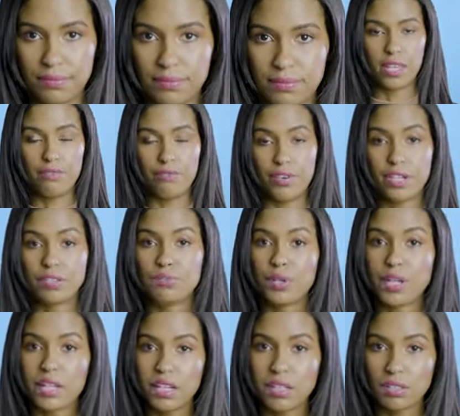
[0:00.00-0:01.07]
If you are
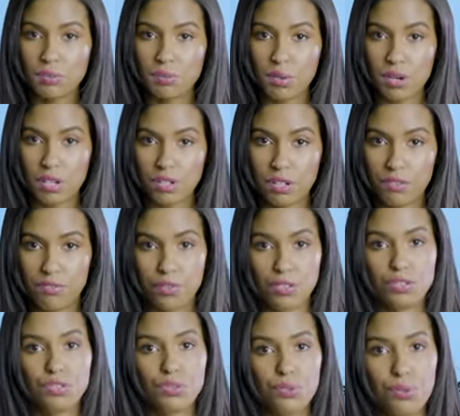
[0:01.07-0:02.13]
drinking the water for
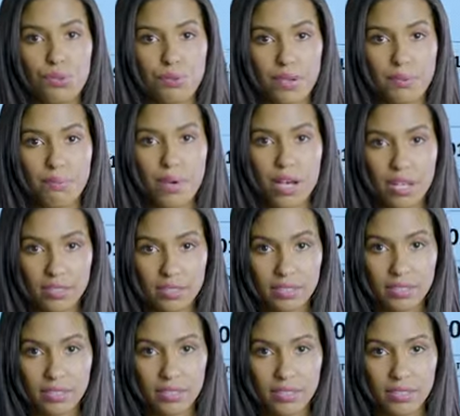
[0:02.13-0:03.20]
2–3
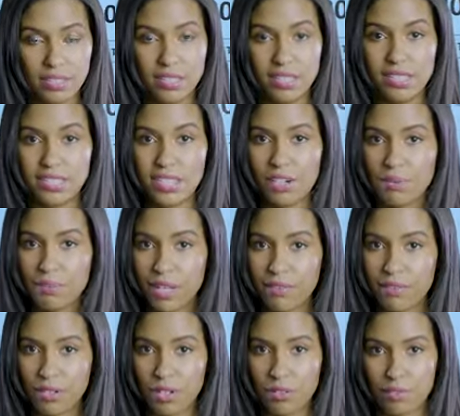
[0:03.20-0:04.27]
months, the deuterium
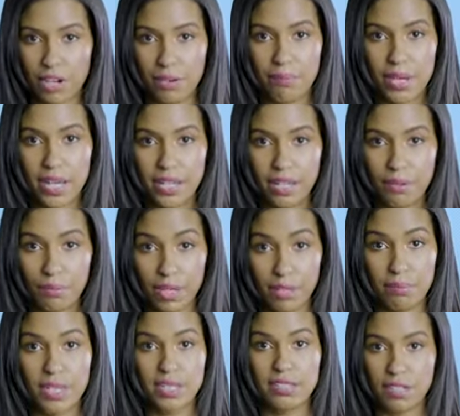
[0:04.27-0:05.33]
level of our body will
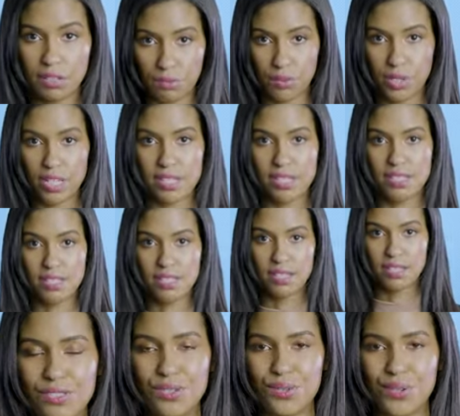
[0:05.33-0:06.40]
be decreased.
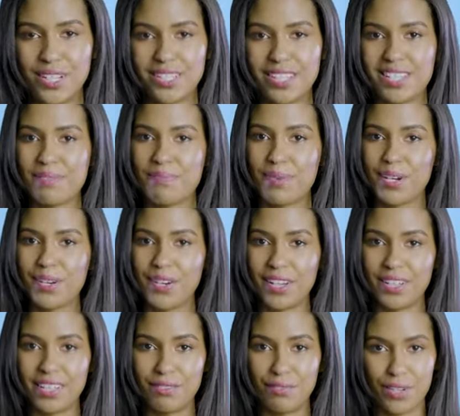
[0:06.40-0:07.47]
During this
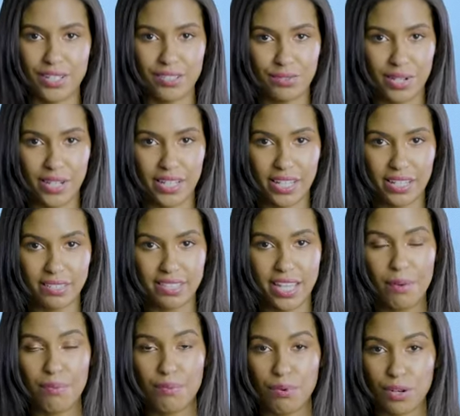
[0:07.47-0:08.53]
period, if you are drinking
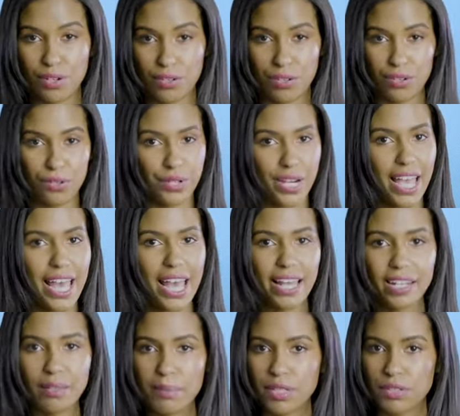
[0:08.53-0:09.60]
tap water or
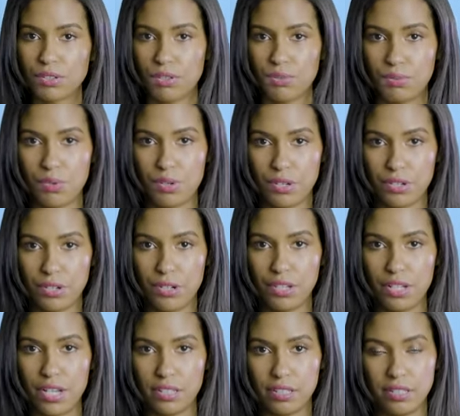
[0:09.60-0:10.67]
any mineral water,
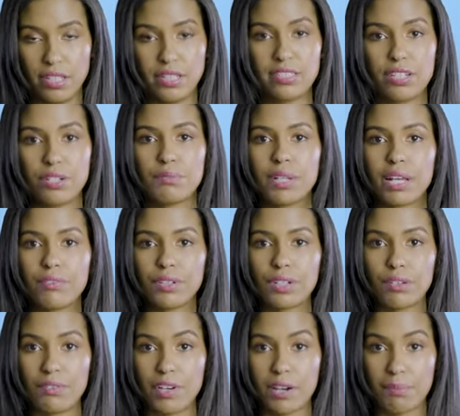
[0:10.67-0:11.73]
the deuterium level
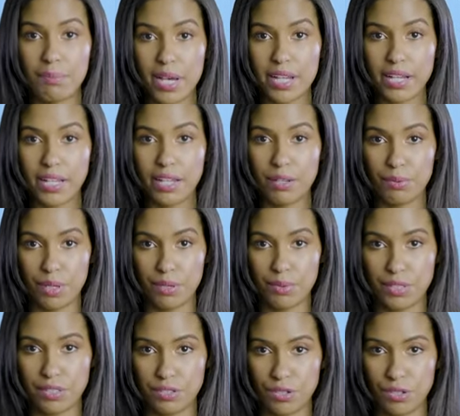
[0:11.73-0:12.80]
of our body will
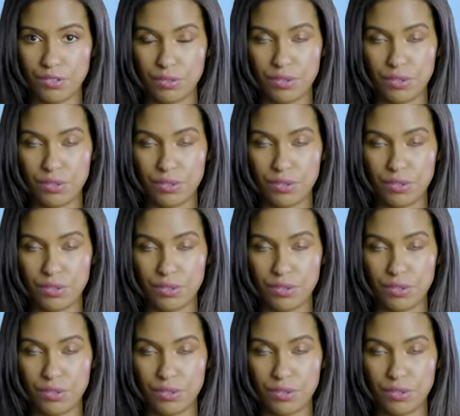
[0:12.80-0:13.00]
return to